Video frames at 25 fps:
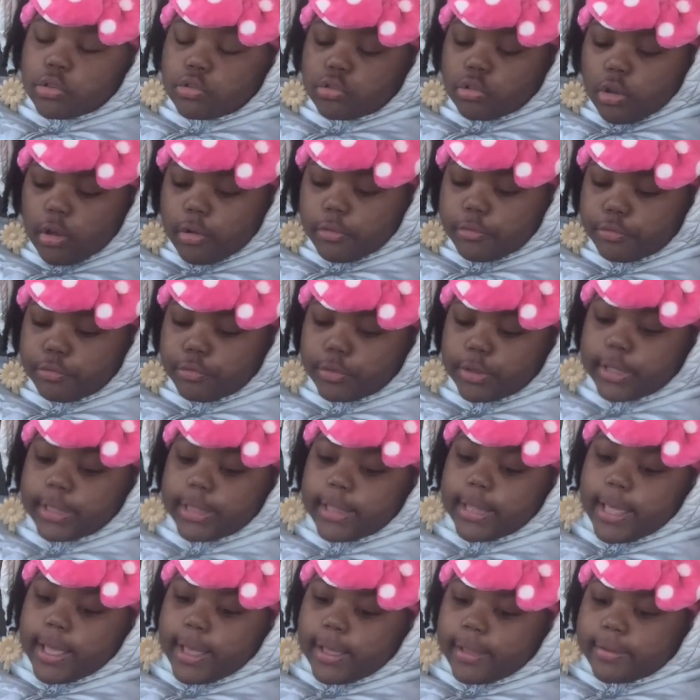So if we
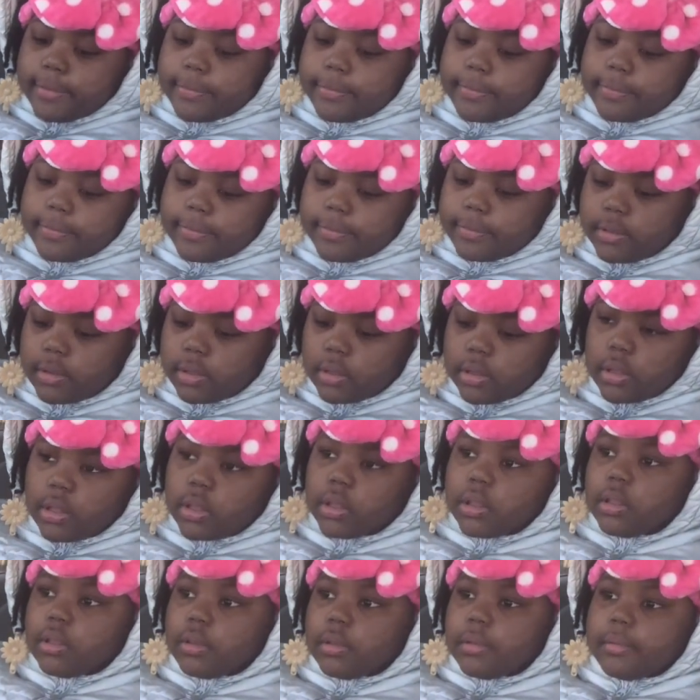left,
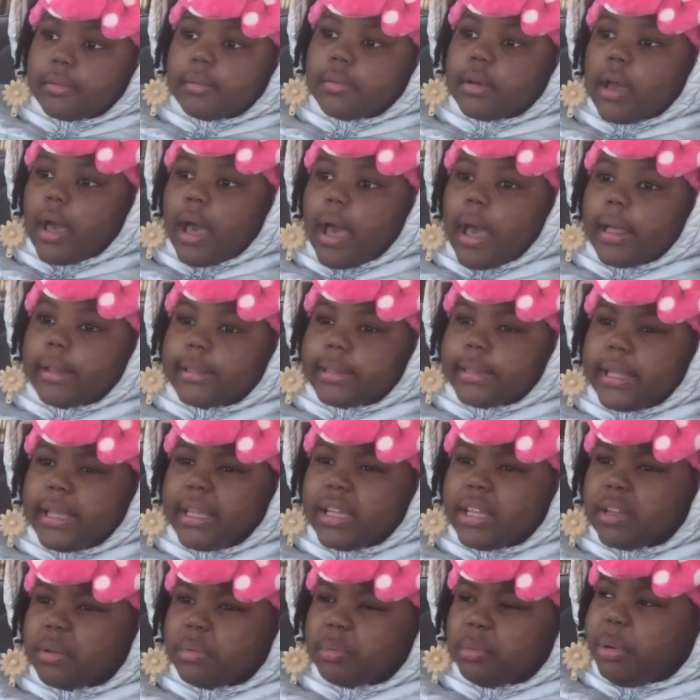I think